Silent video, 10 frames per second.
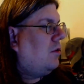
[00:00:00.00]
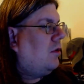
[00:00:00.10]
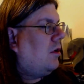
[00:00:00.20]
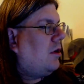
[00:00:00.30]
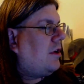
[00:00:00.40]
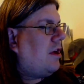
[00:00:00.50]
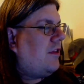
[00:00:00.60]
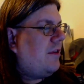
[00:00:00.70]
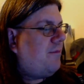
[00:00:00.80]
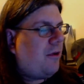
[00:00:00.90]
You know, they
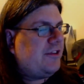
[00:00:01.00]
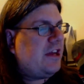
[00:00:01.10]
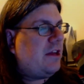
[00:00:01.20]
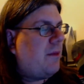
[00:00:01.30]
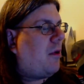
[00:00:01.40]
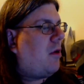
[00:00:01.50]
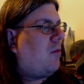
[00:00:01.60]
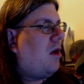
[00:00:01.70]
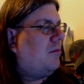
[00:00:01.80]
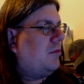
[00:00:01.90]
did Perfect Element Part
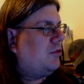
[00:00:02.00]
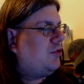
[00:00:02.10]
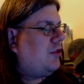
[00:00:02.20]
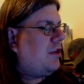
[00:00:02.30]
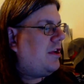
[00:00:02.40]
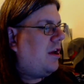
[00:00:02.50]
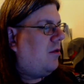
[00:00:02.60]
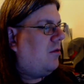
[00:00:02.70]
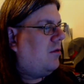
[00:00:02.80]
1, which, you know,